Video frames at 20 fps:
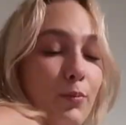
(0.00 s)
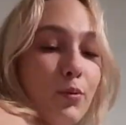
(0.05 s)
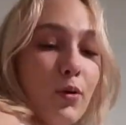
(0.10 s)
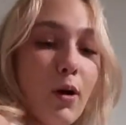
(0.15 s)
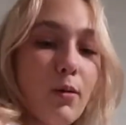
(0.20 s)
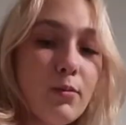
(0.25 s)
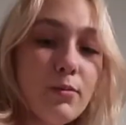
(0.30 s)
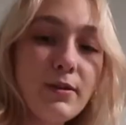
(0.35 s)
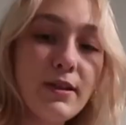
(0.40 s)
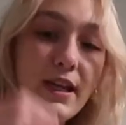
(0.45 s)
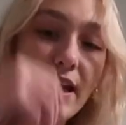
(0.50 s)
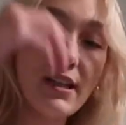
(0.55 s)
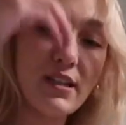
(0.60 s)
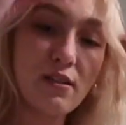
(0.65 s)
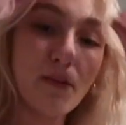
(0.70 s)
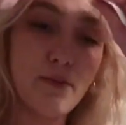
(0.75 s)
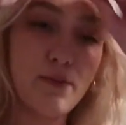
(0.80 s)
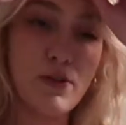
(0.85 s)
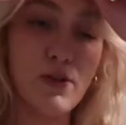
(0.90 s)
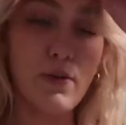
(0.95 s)
I'll probably end
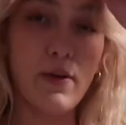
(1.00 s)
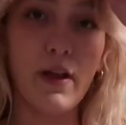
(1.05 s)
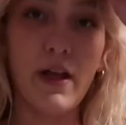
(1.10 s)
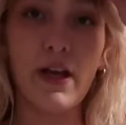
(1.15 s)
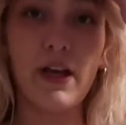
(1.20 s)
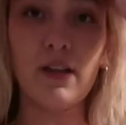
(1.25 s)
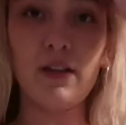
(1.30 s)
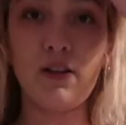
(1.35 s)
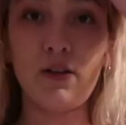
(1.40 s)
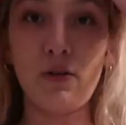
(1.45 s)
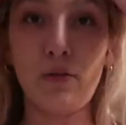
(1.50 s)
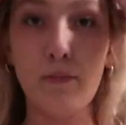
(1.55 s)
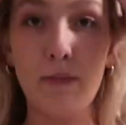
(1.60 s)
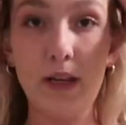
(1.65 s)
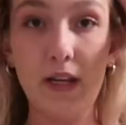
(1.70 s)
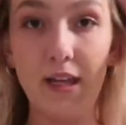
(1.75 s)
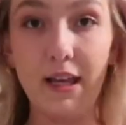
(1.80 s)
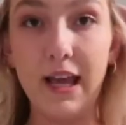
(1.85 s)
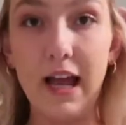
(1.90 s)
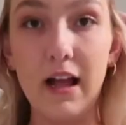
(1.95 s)
up doing like a little
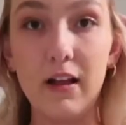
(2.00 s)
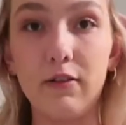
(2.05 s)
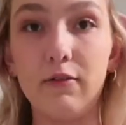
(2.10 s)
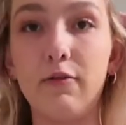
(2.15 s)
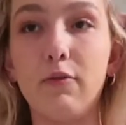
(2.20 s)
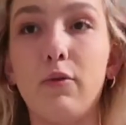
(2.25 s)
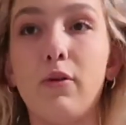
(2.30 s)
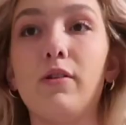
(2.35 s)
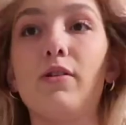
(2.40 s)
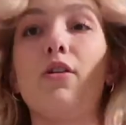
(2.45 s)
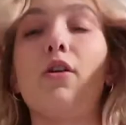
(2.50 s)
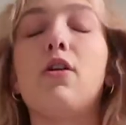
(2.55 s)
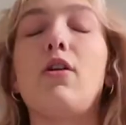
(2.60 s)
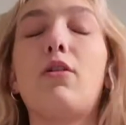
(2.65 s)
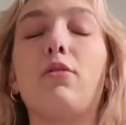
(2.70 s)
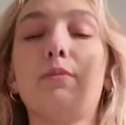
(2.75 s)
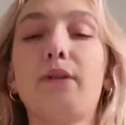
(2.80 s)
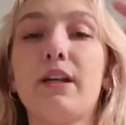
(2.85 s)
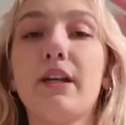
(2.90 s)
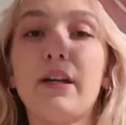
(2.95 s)
mini California
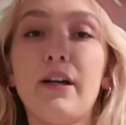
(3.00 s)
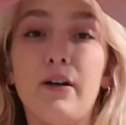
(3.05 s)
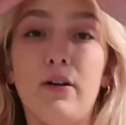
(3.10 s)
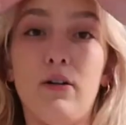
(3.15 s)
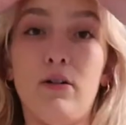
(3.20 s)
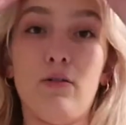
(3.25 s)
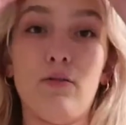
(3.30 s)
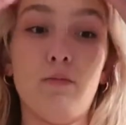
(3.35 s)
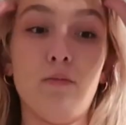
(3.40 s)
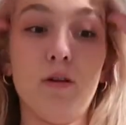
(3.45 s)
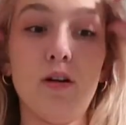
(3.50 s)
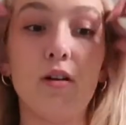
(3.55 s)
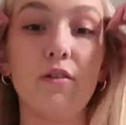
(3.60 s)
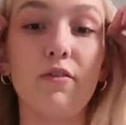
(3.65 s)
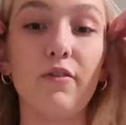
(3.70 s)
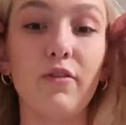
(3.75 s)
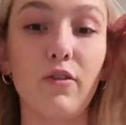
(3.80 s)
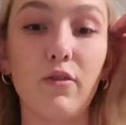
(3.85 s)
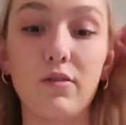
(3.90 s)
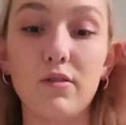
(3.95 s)
haul when I get home
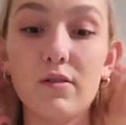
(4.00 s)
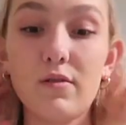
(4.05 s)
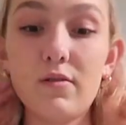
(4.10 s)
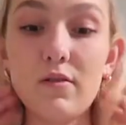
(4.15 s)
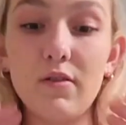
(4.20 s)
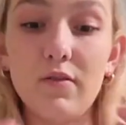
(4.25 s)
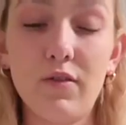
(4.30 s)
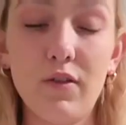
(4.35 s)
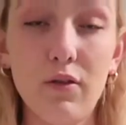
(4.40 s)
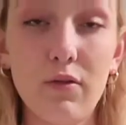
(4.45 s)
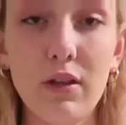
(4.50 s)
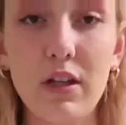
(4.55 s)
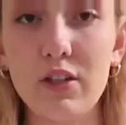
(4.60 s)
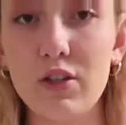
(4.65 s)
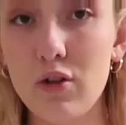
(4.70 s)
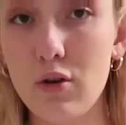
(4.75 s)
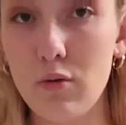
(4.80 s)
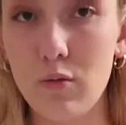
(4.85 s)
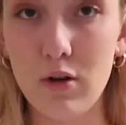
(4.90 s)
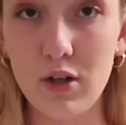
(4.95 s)
for those of you that
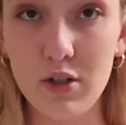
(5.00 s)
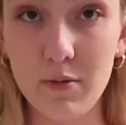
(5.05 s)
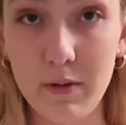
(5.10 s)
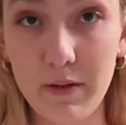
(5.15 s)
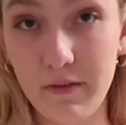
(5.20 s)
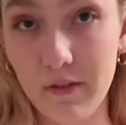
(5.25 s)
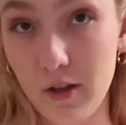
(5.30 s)
don't watch my